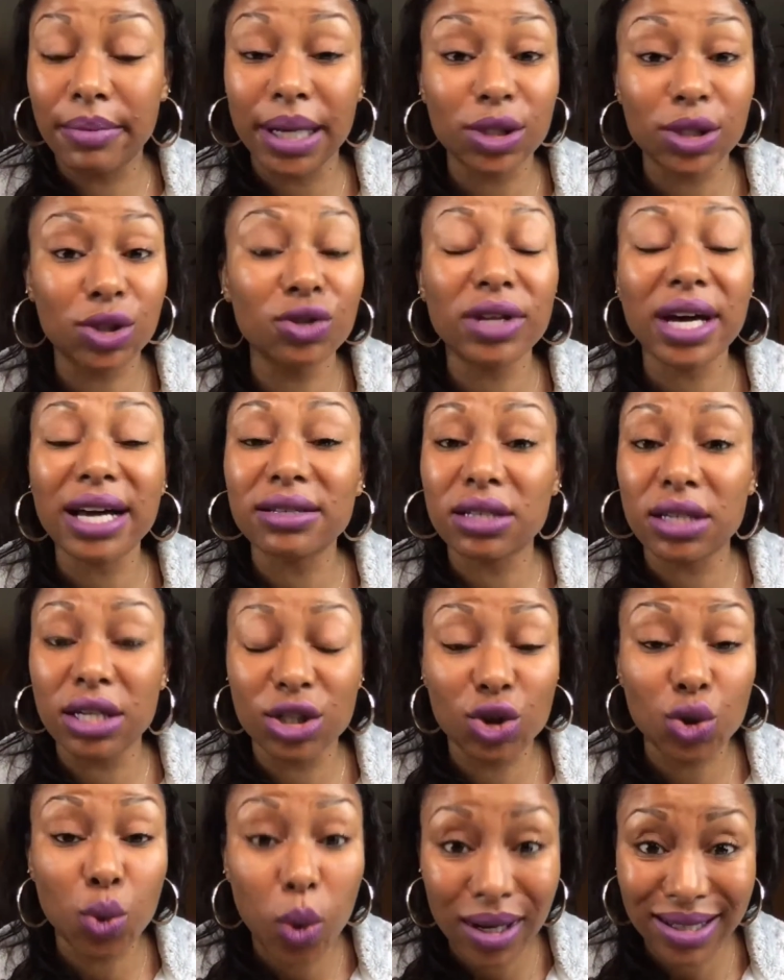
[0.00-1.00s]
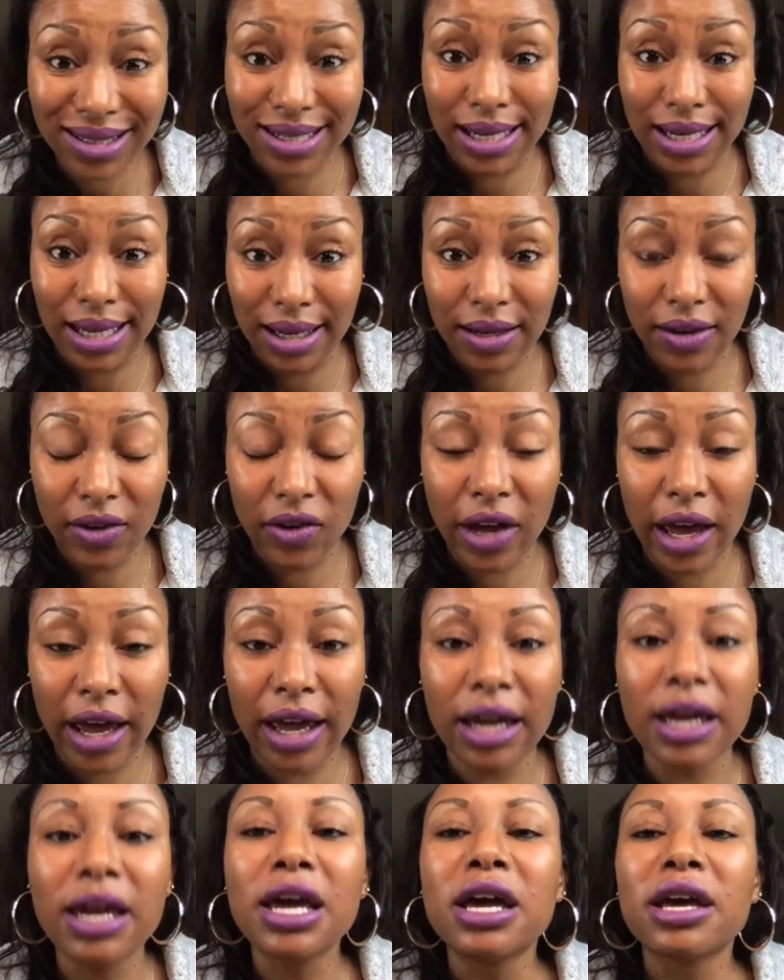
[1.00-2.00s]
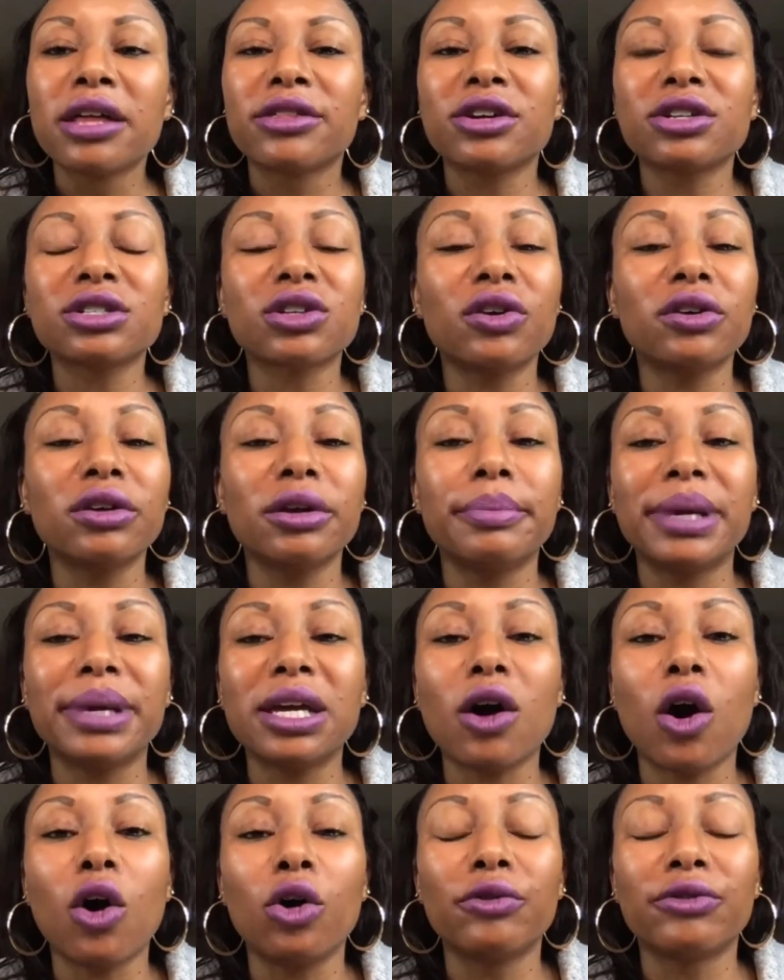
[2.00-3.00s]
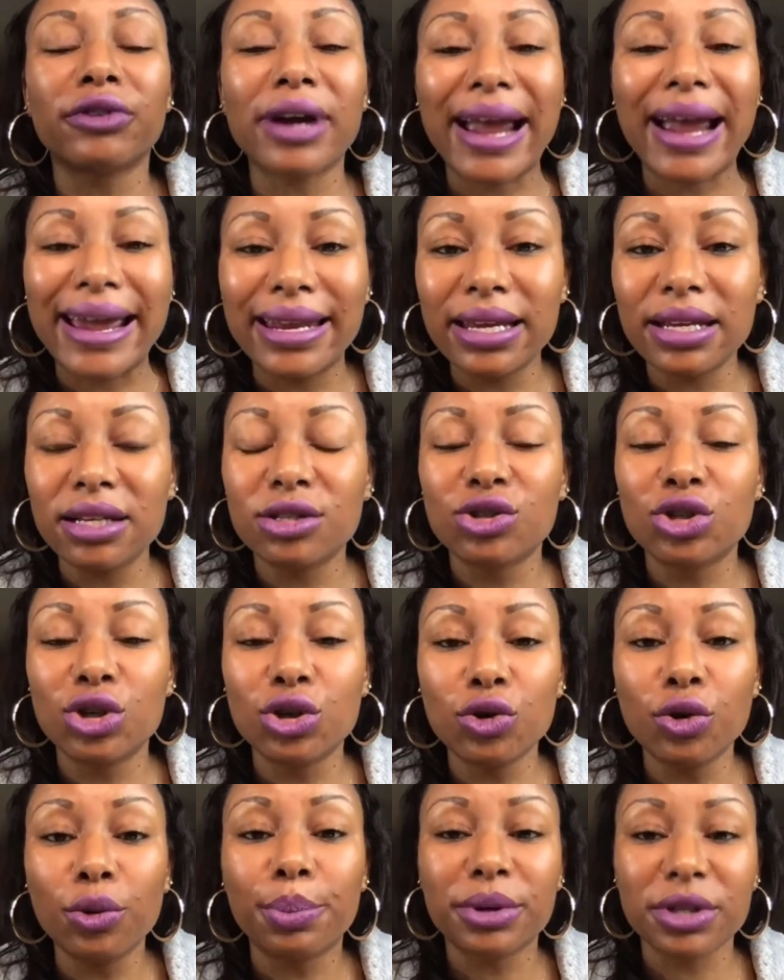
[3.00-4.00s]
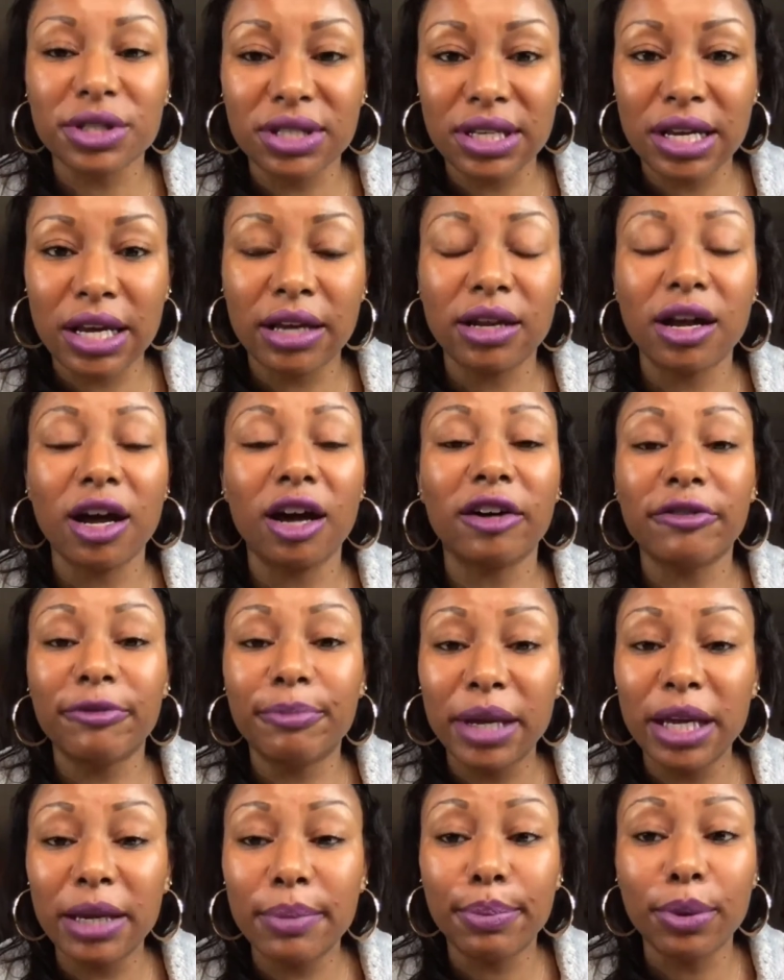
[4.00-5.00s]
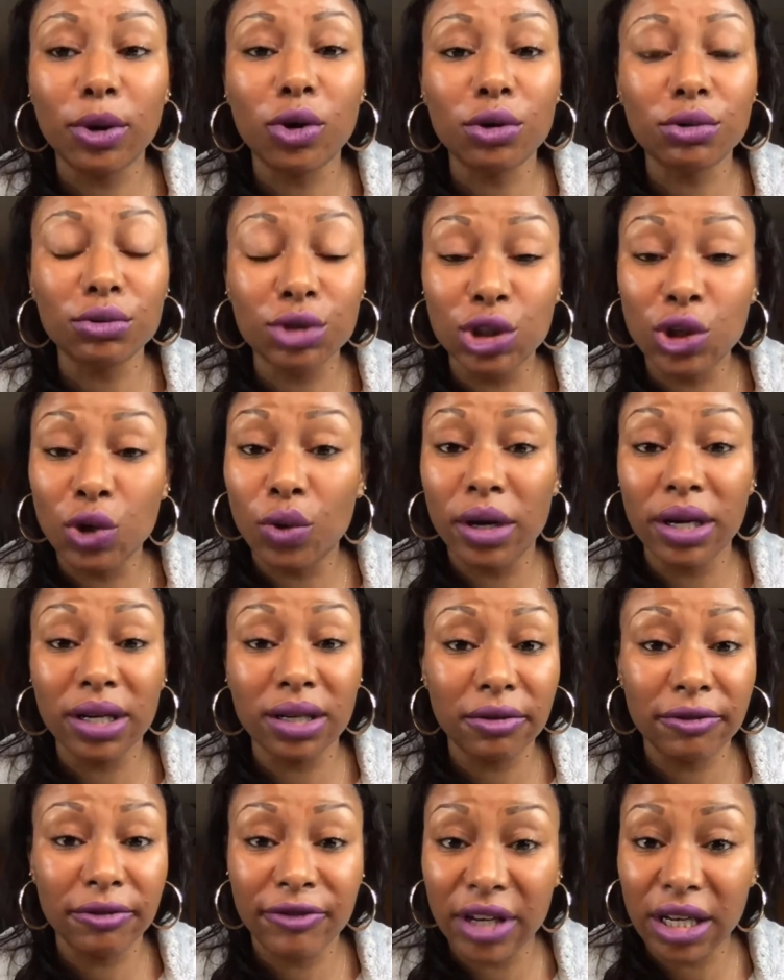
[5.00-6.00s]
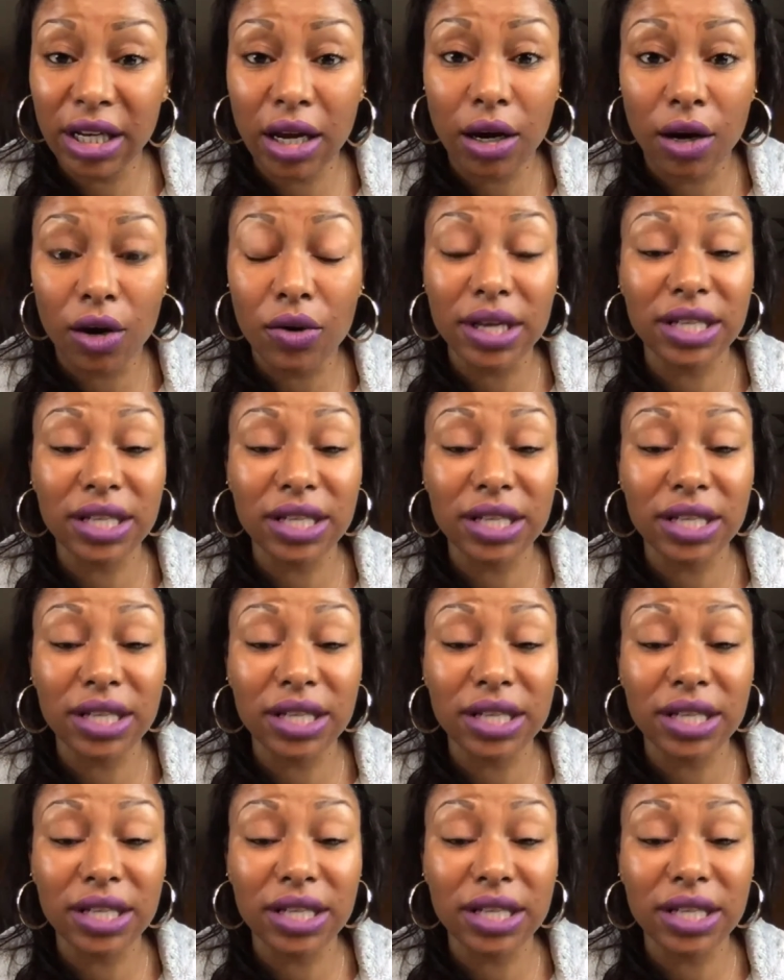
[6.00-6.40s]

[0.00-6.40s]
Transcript: By 2020, okay, there's going to be over 82% of people doing video.